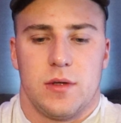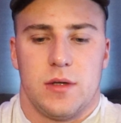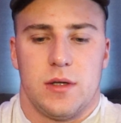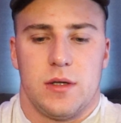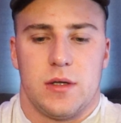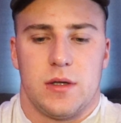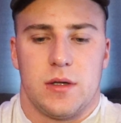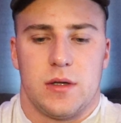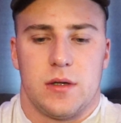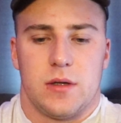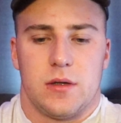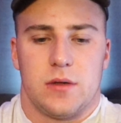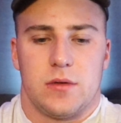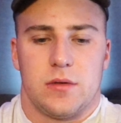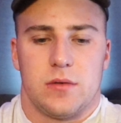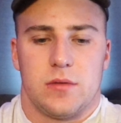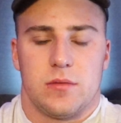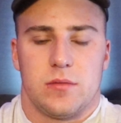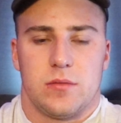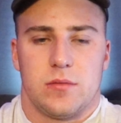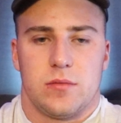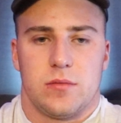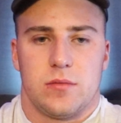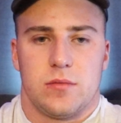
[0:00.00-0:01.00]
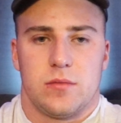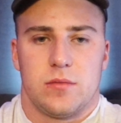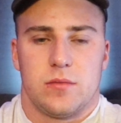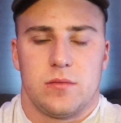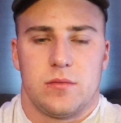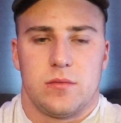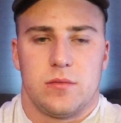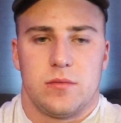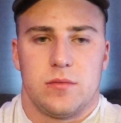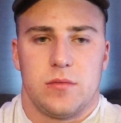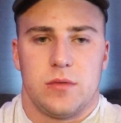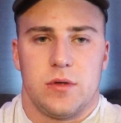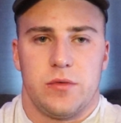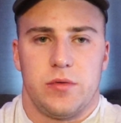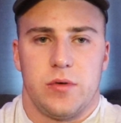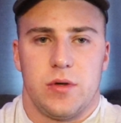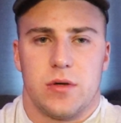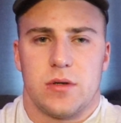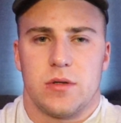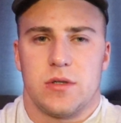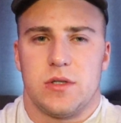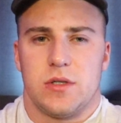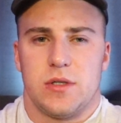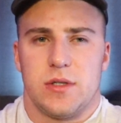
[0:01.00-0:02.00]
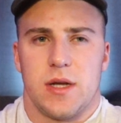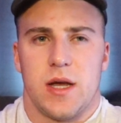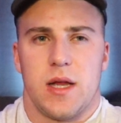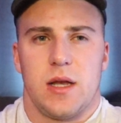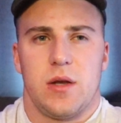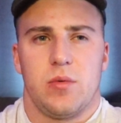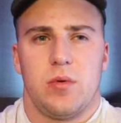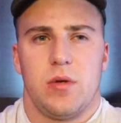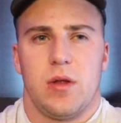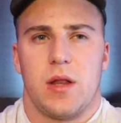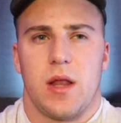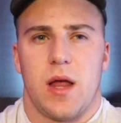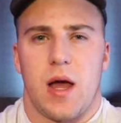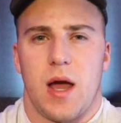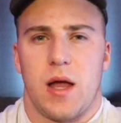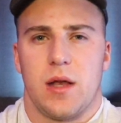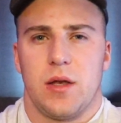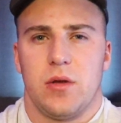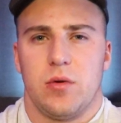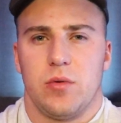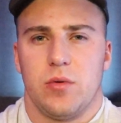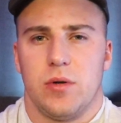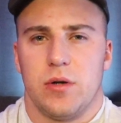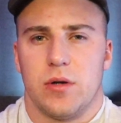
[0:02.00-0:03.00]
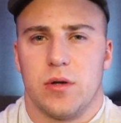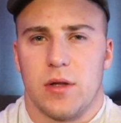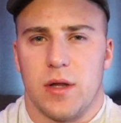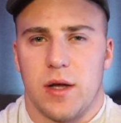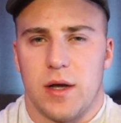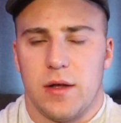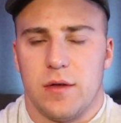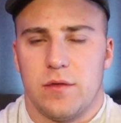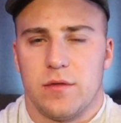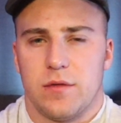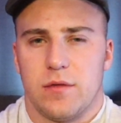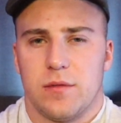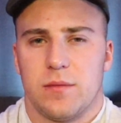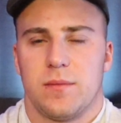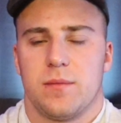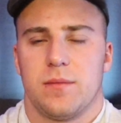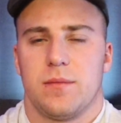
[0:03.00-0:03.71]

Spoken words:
you know, if you're genuinely lied to in your life